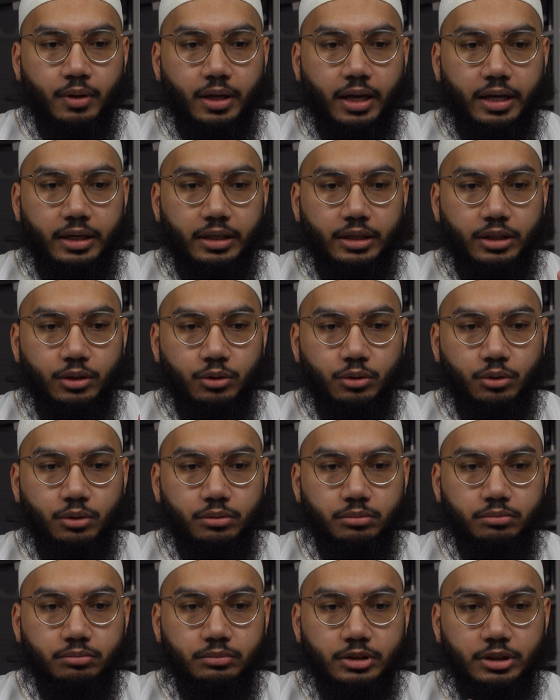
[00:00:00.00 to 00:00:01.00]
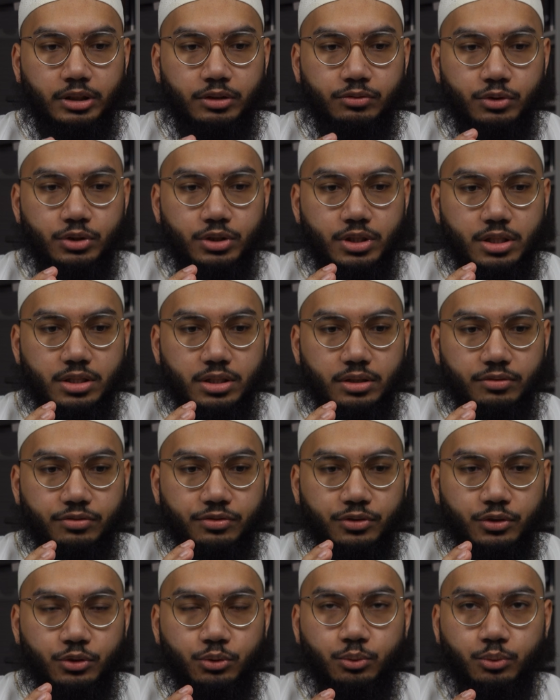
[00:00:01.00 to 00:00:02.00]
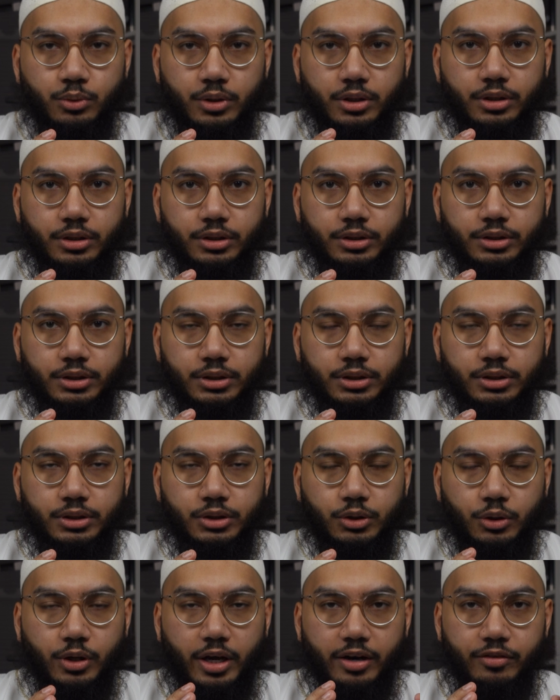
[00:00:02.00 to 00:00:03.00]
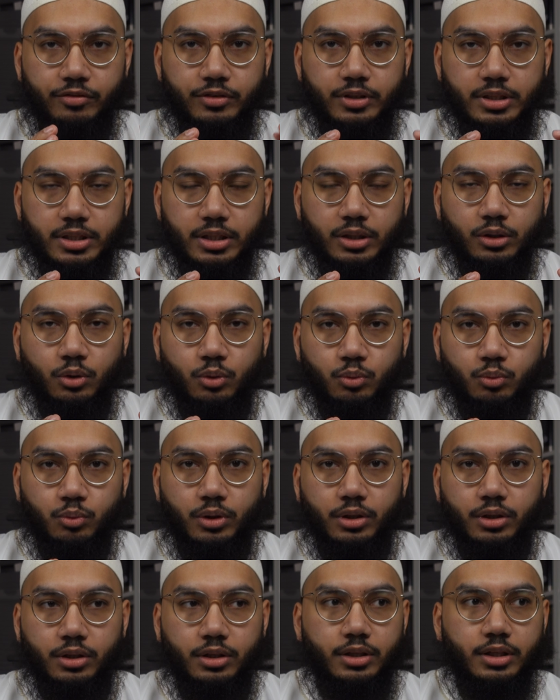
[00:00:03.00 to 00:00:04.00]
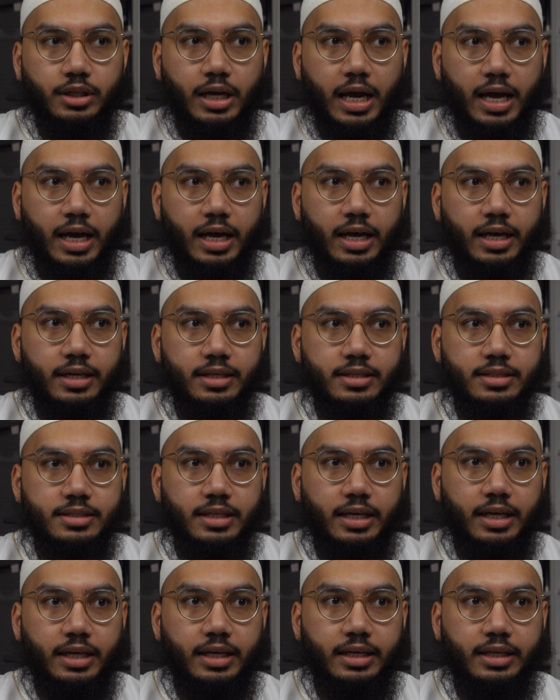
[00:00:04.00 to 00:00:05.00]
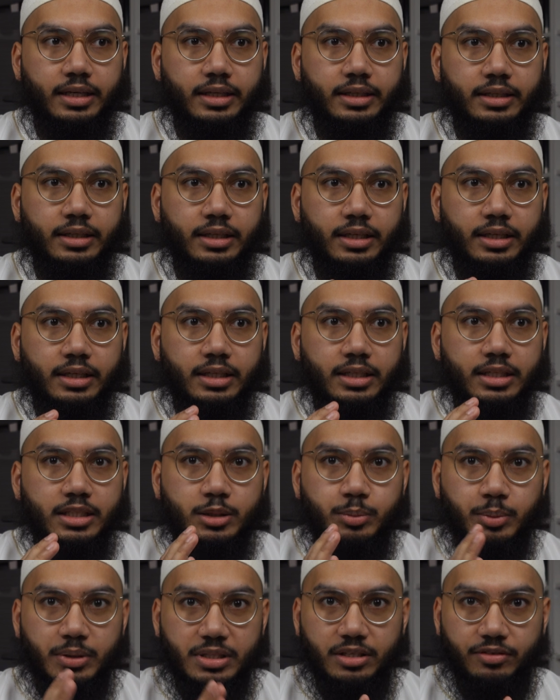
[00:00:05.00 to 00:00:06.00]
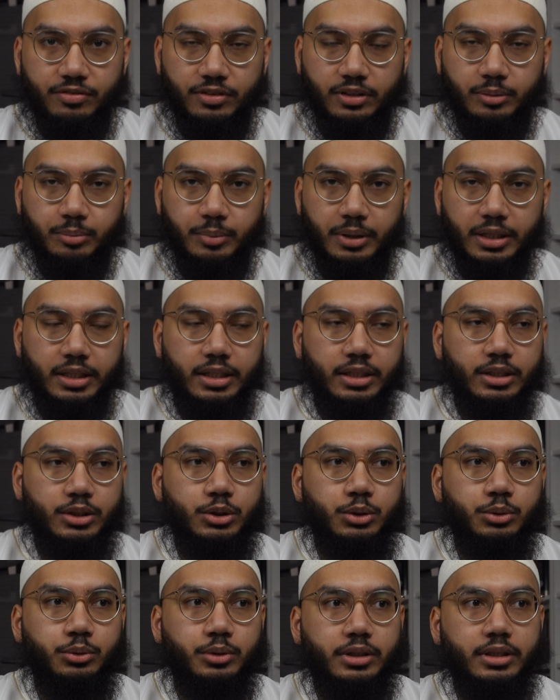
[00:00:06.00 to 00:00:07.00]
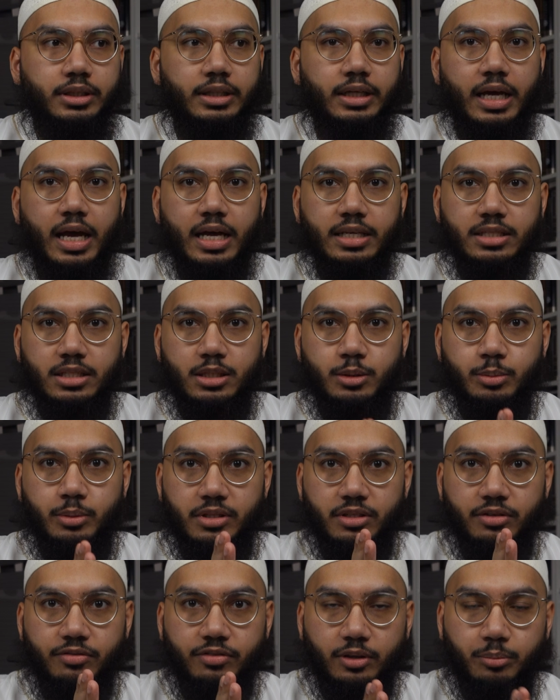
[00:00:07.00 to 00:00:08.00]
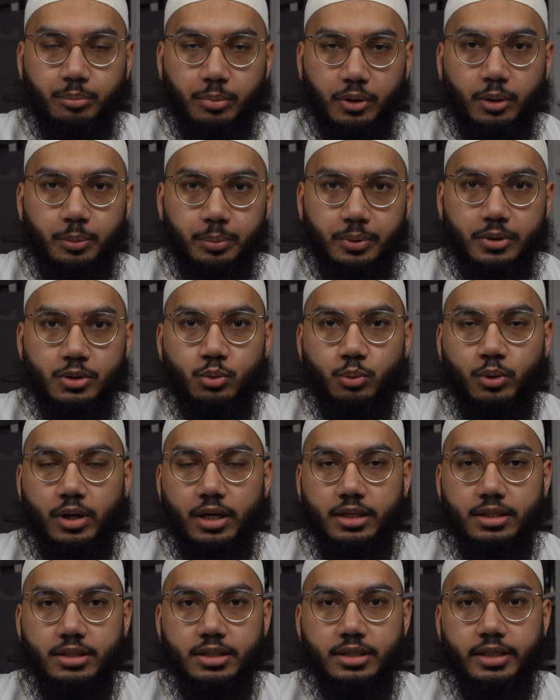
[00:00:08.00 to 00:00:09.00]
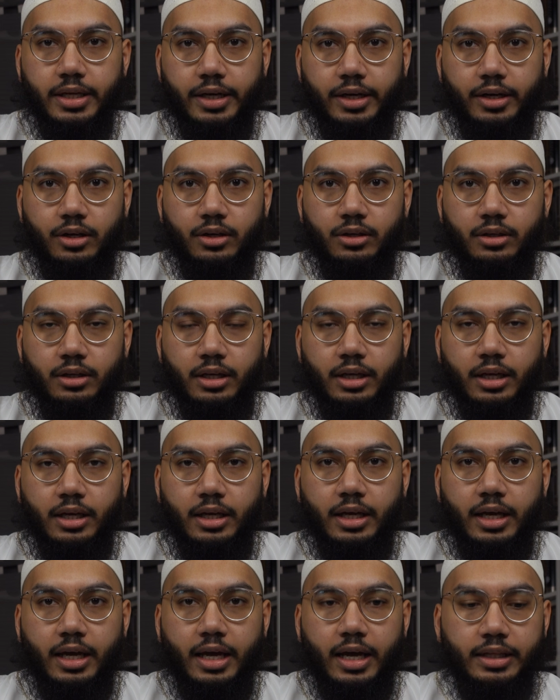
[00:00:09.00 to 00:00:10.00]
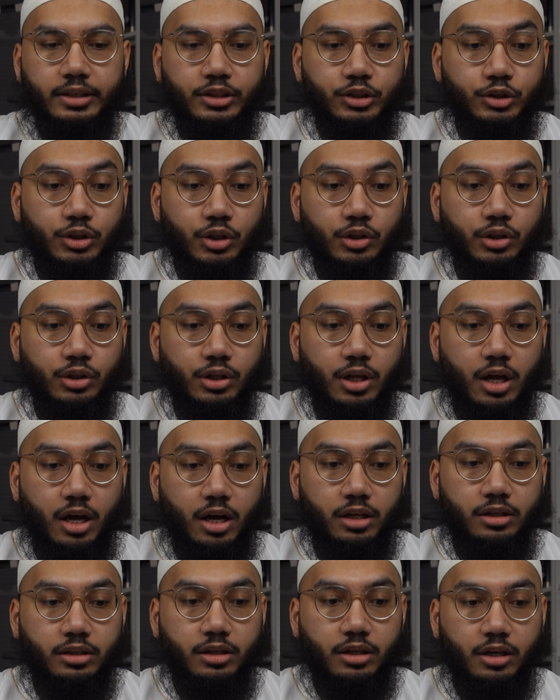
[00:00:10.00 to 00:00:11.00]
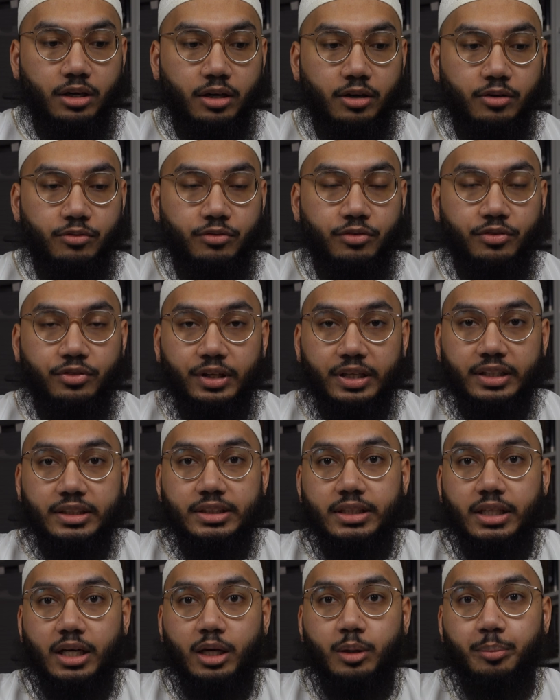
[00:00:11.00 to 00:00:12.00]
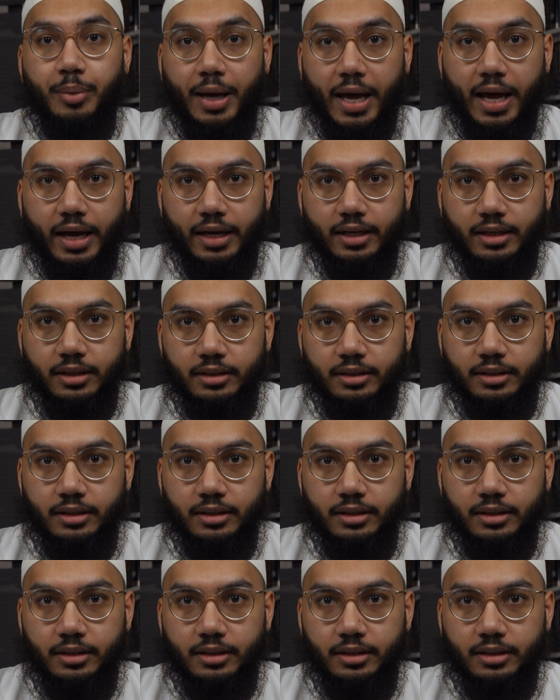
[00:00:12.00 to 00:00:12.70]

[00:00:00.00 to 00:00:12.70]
and he'll give you just a few words. So every single word has a specific meaning to it. It has a specific purpose why it's there. And there's a lot of things to unpack.